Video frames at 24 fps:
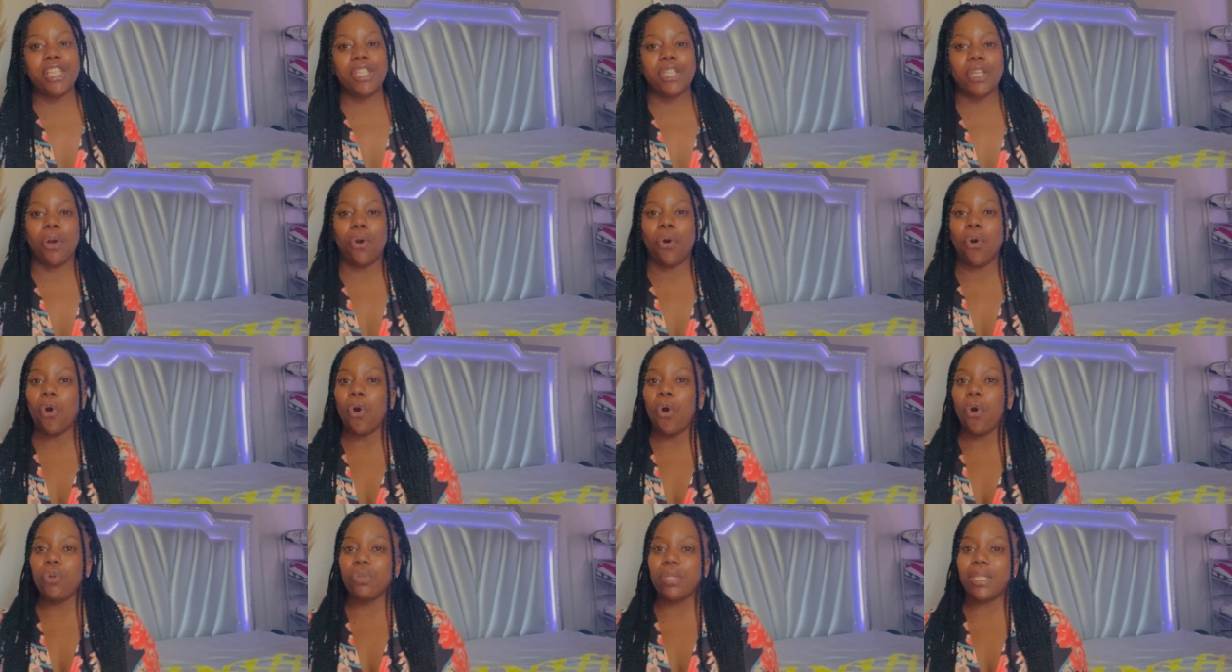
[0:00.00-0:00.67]
So
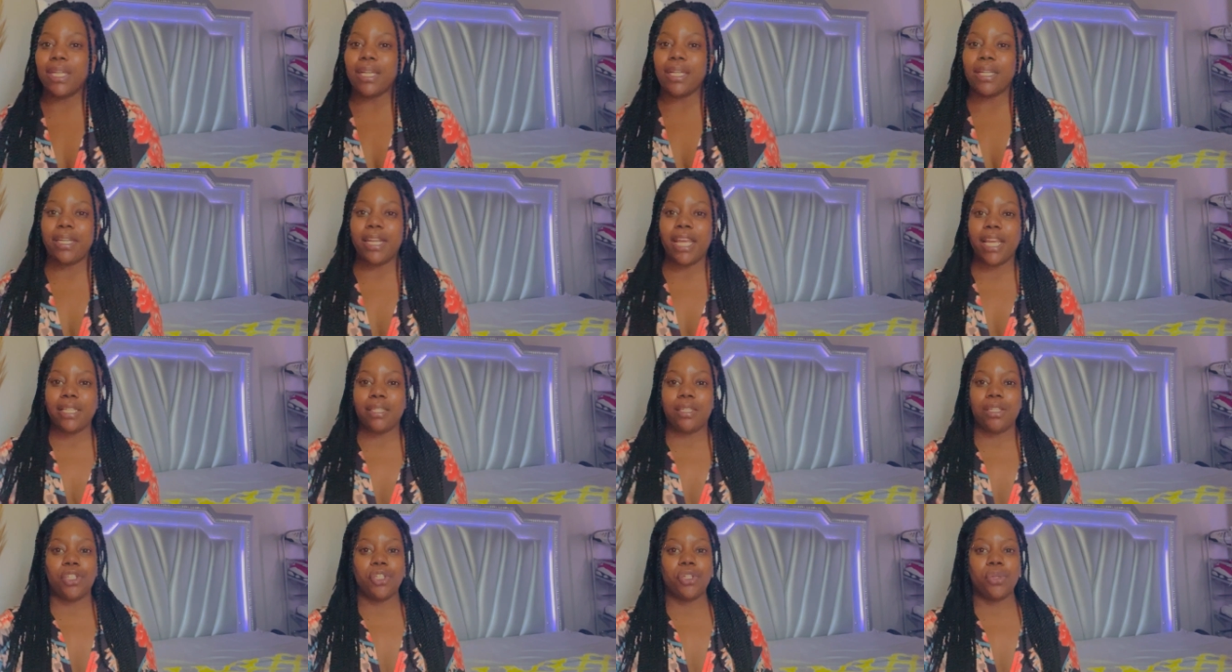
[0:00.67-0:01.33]
on to the
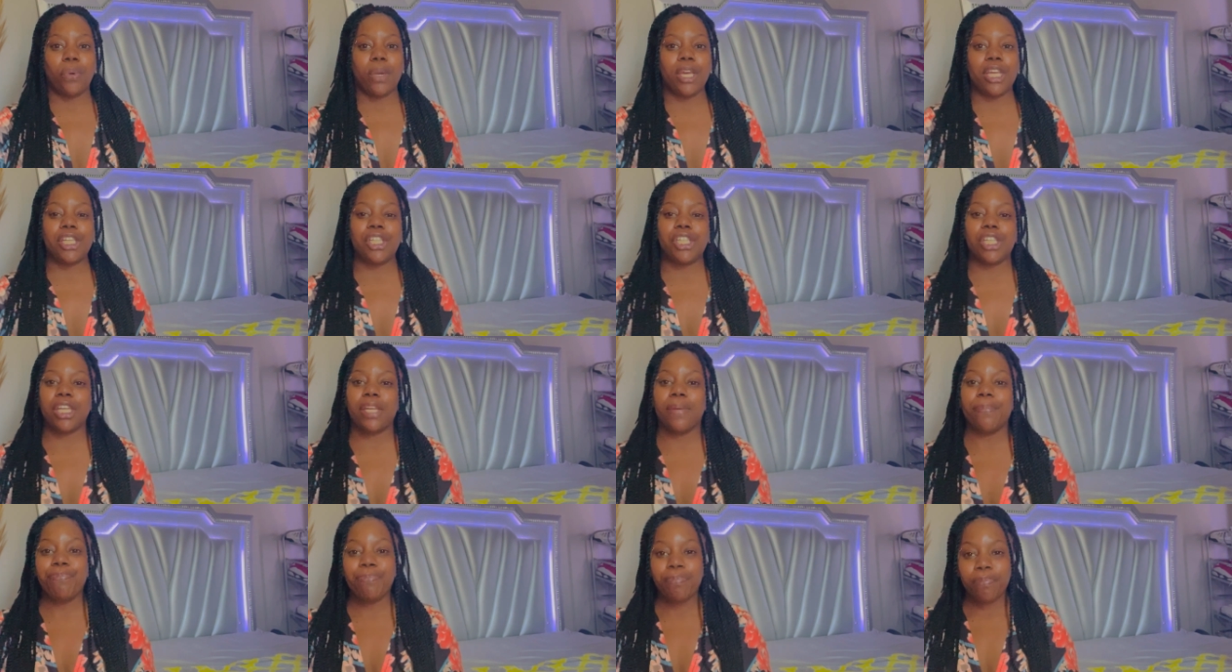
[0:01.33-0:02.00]
next
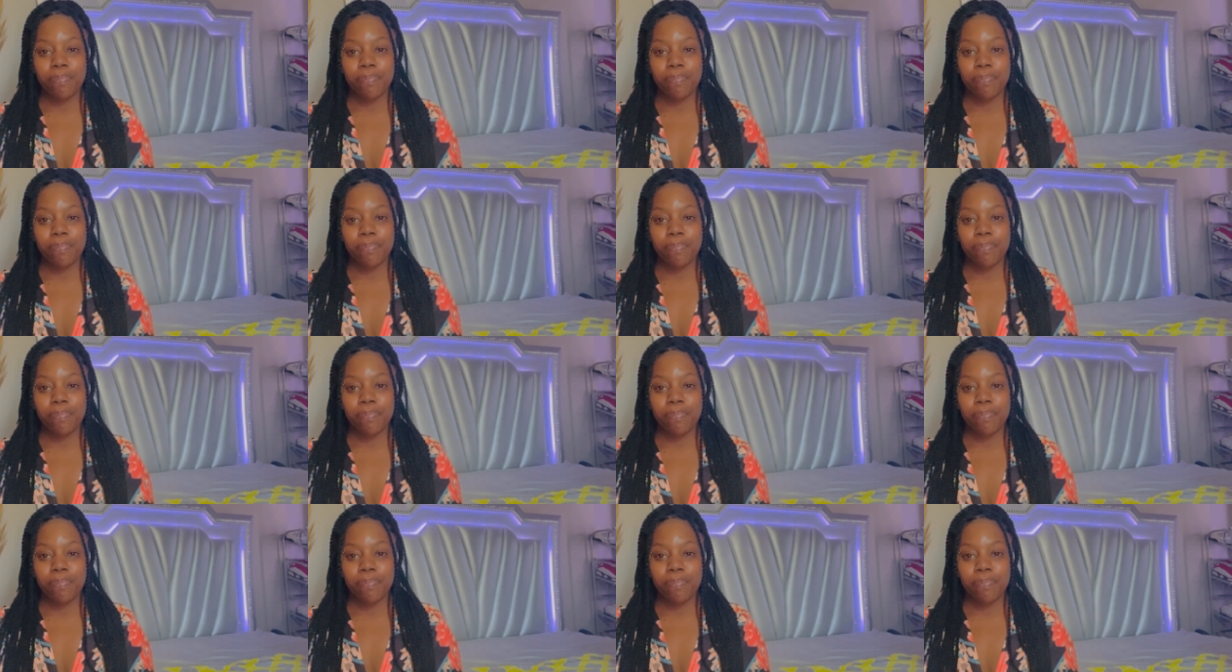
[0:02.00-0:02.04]
situation